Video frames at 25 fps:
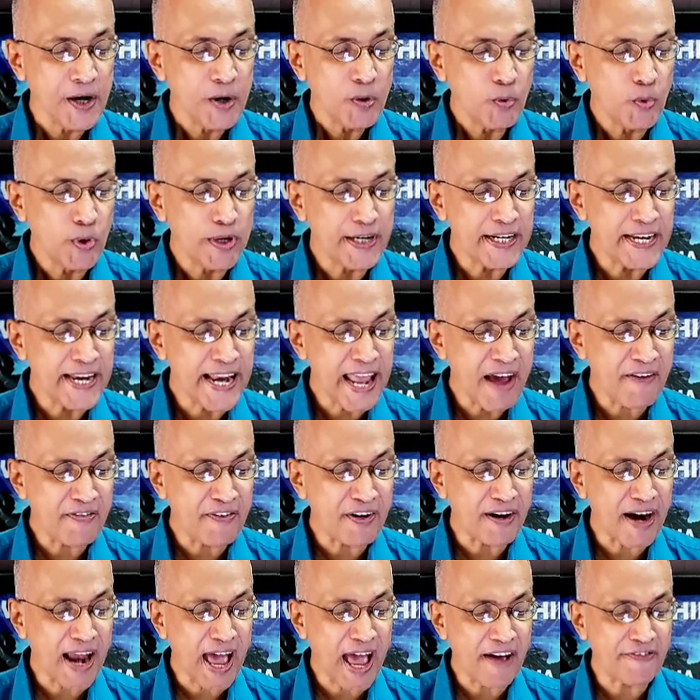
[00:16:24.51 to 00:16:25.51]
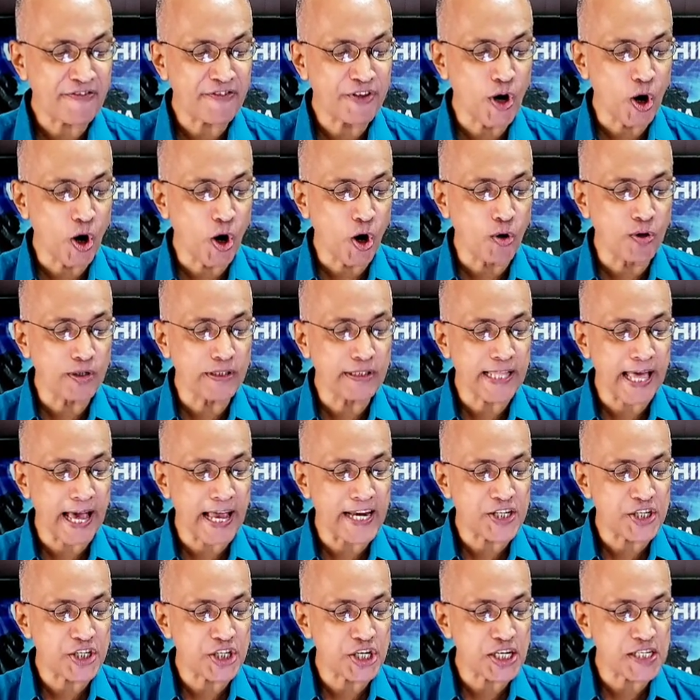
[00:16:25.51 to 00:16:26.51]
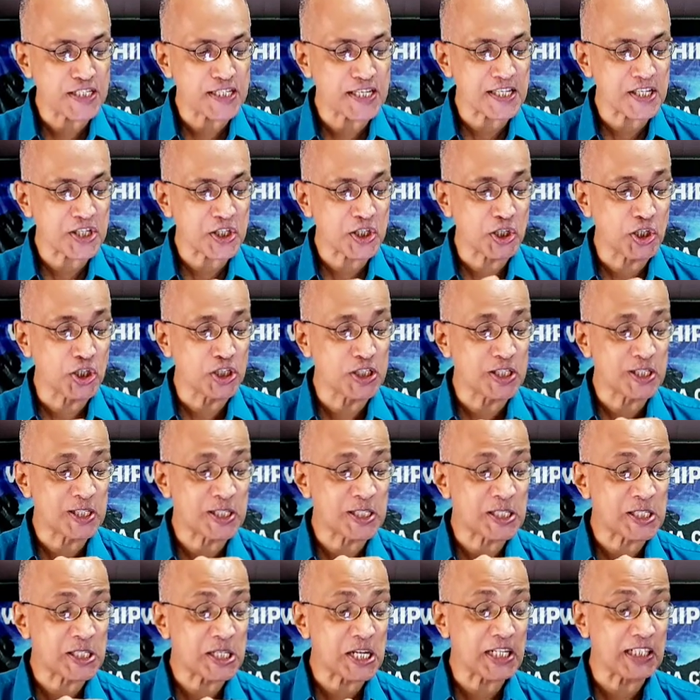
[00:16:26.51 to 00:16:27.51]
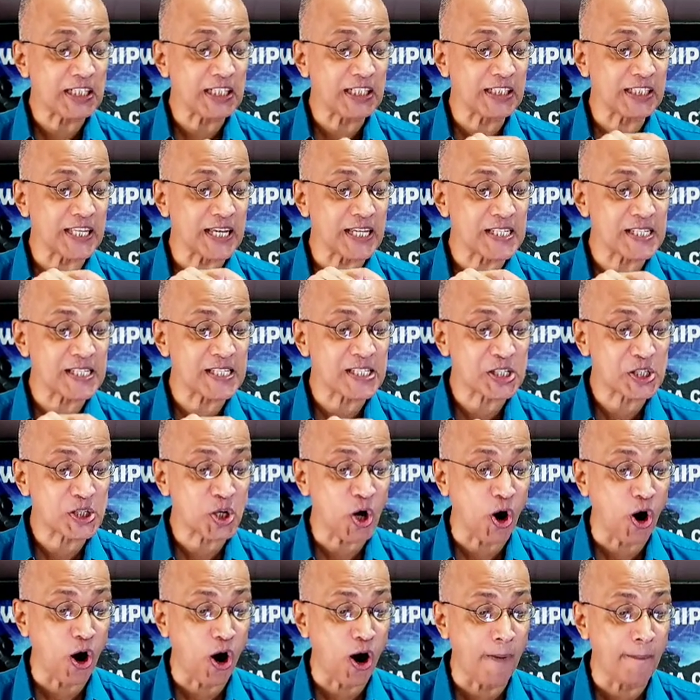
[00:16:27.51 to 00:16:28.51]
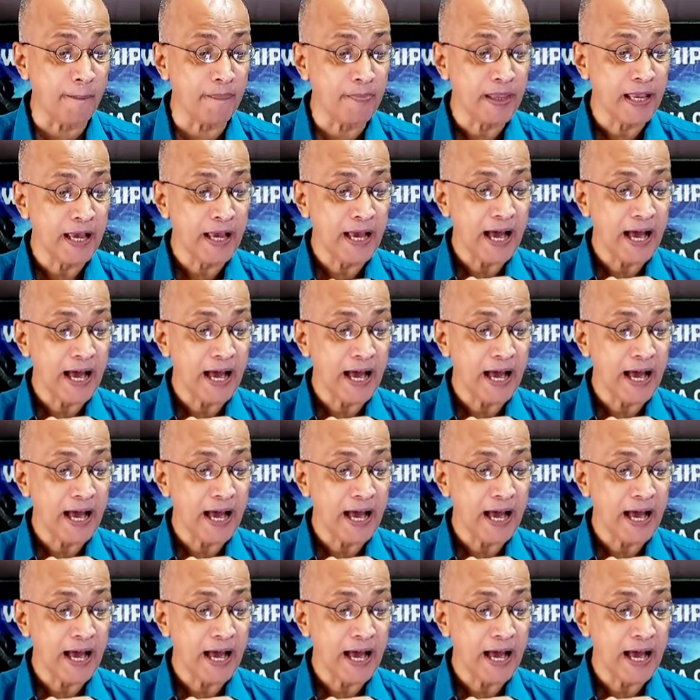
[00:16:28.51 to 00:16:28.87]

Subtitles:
would never have known that Jesus could still the storm